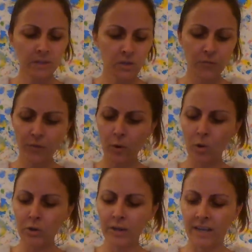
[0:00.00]
So for
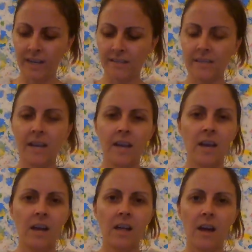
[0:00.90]
older kids,
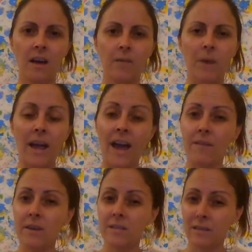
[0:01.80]
I
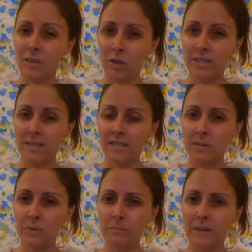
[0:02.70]
haven't looked at this
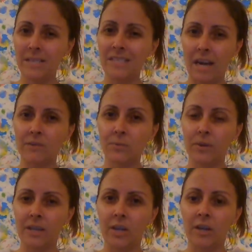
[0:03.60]
one, but it sounds
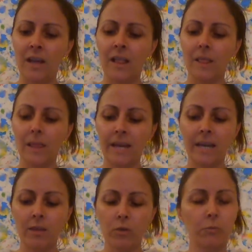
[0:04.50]
really good.
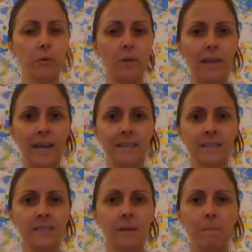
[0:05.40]
Lincoln Through the
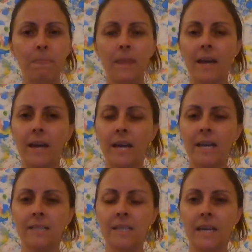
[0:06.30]
Lens.
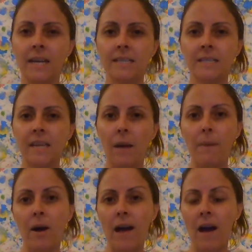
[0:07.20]
And it's
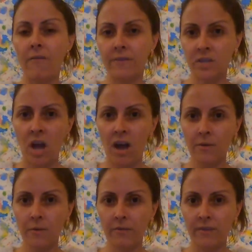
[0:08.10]
about how
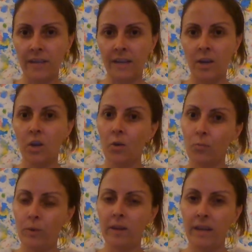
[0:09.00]
photography
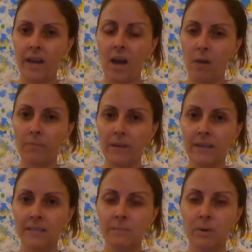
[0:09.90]
really helped
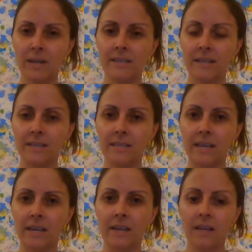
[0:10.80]
Lincoln's
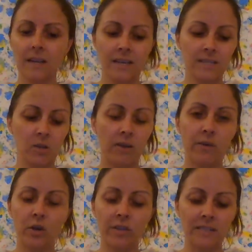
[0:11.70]
presidency. And so I've
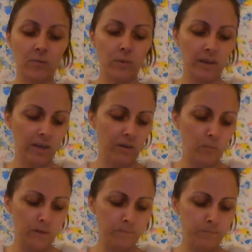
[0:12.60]
heard that's a really good
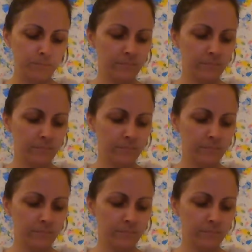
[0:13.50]
one.